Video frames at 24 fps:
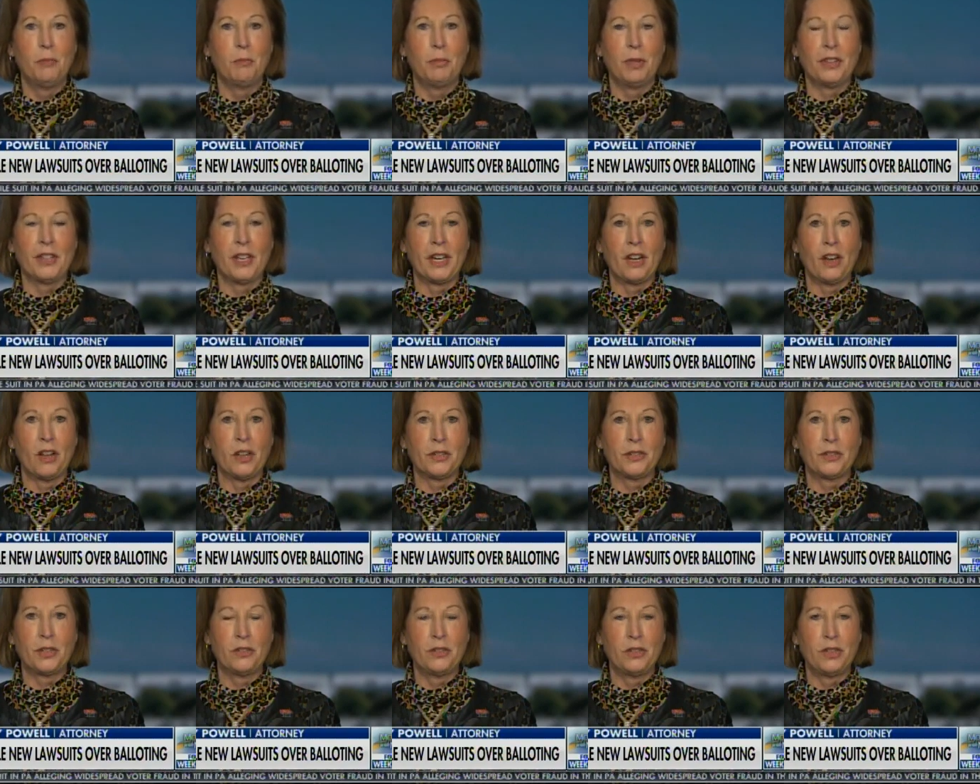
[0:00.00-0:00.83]
But they
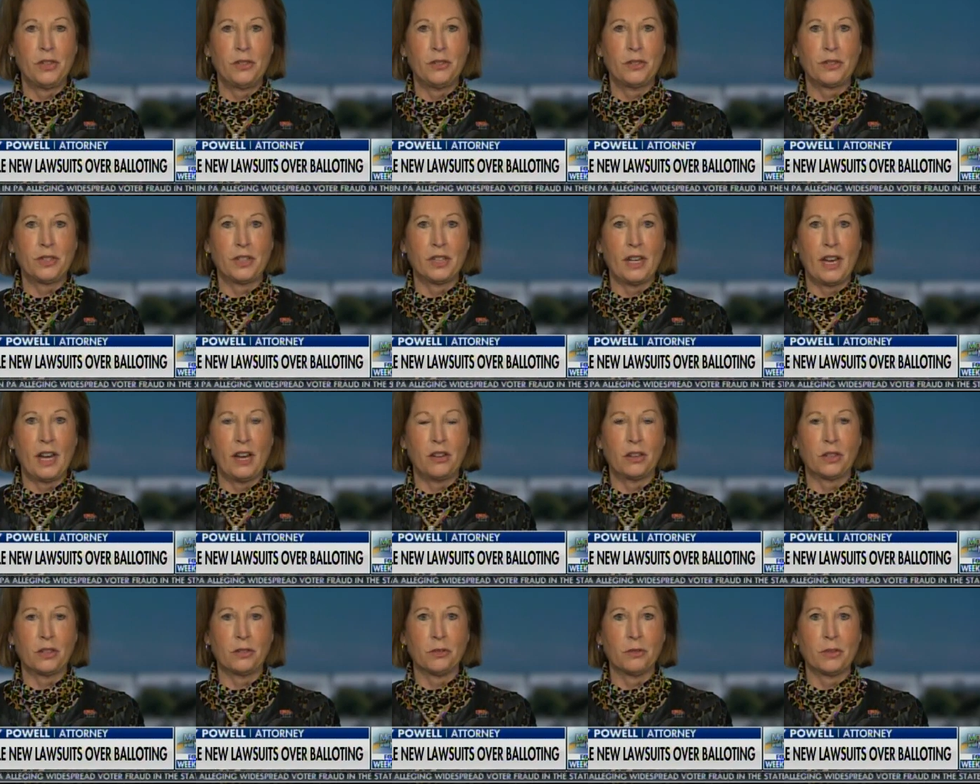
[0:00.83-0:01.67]
also used an
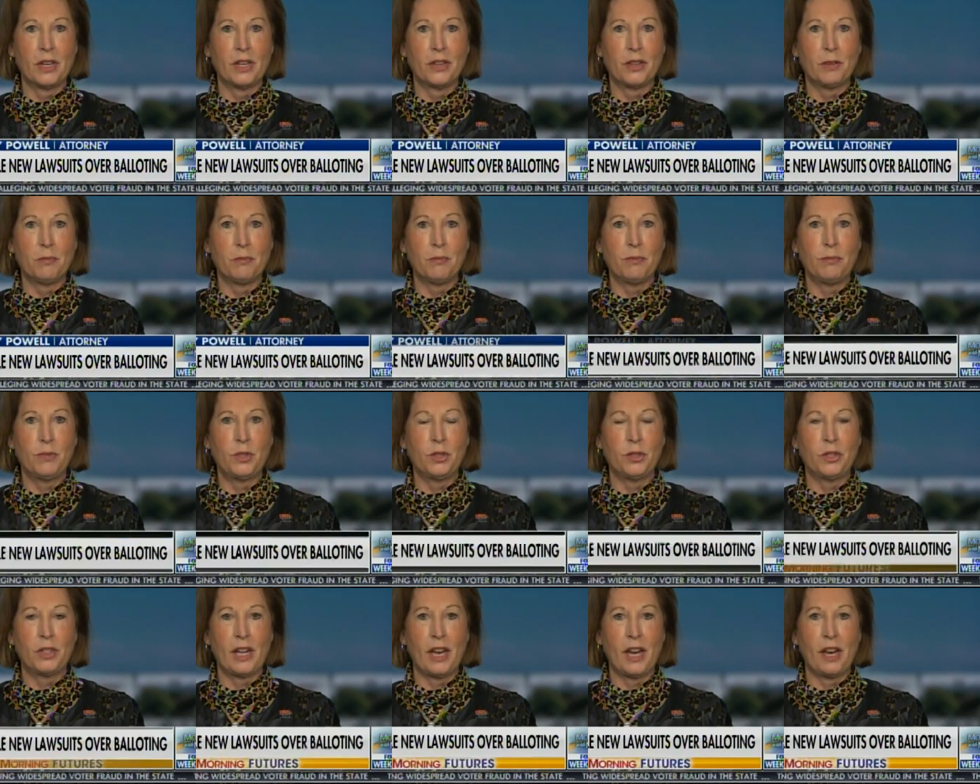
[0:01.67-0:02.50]
algorithm
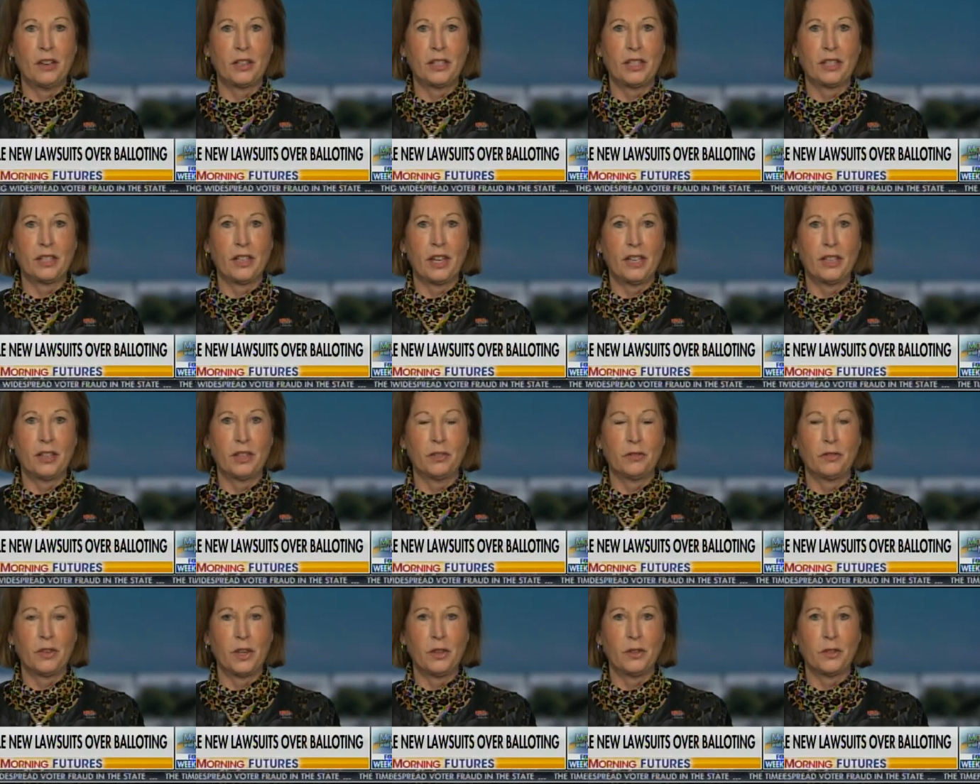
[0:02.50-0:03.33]
to calculate
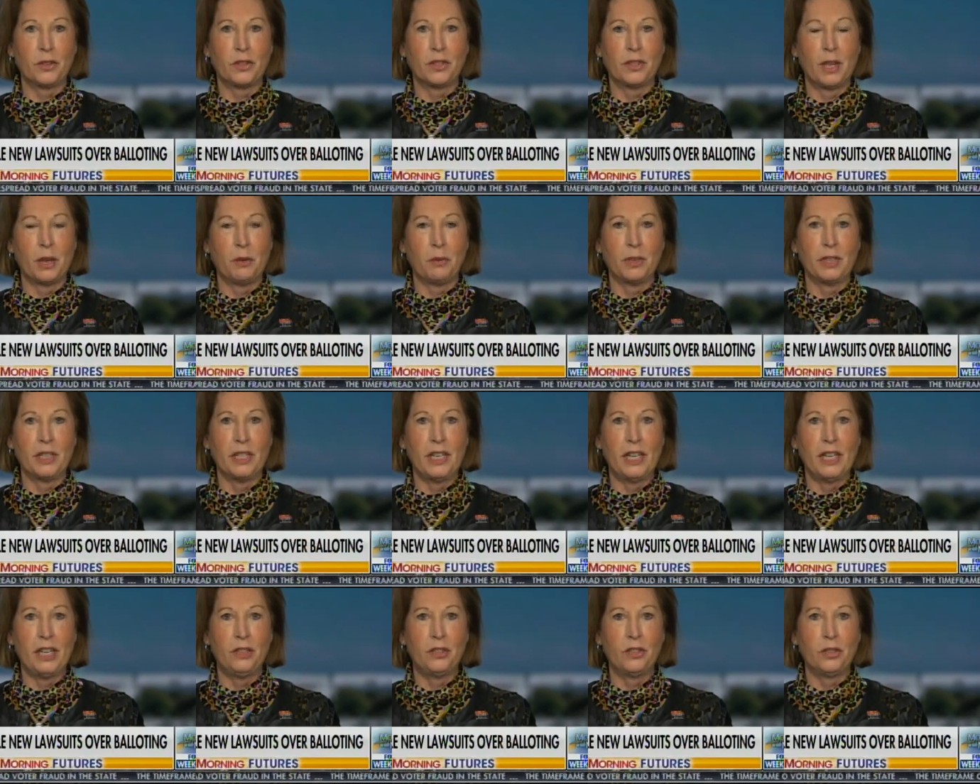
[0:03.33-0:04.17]
the votes they would
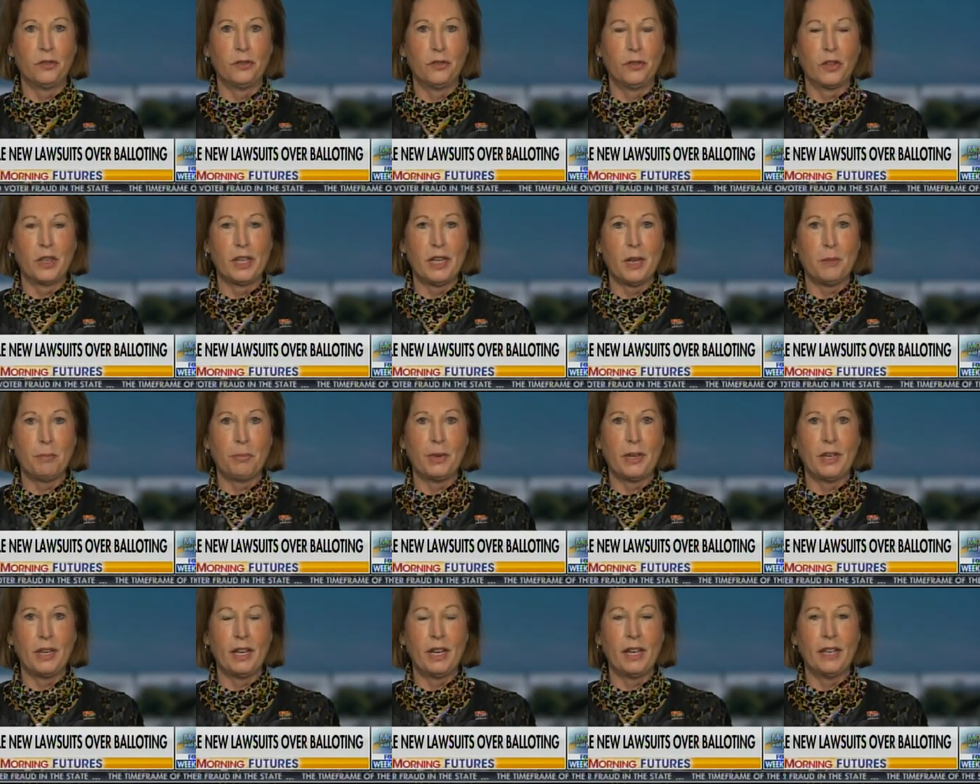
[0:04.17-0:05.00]
need to
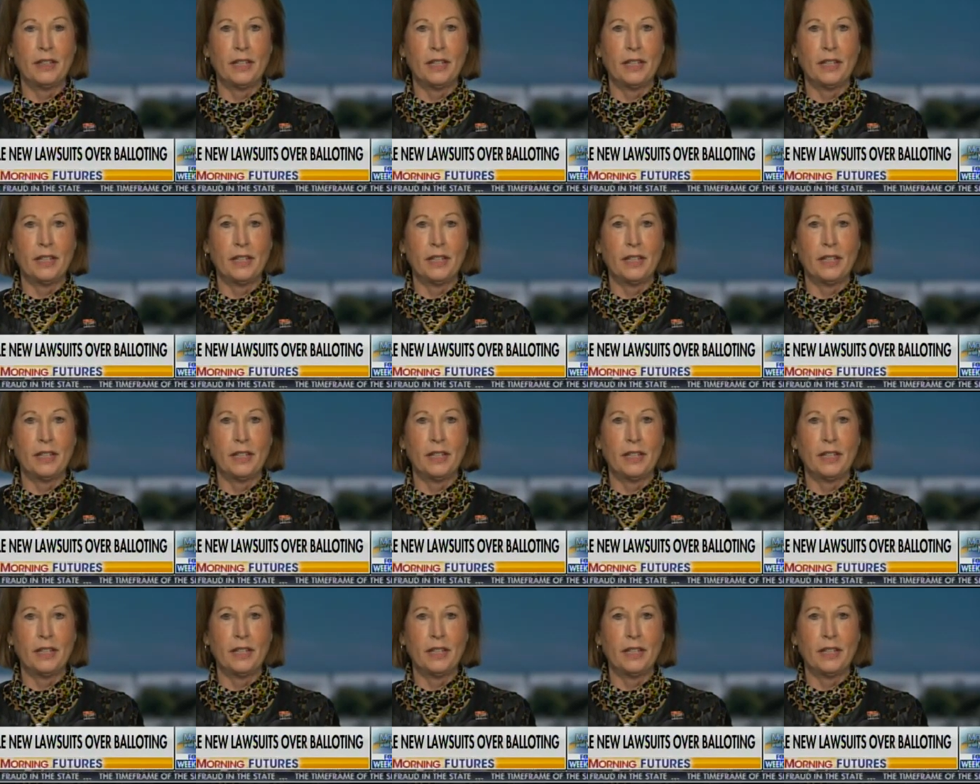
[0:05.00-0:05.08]
flip,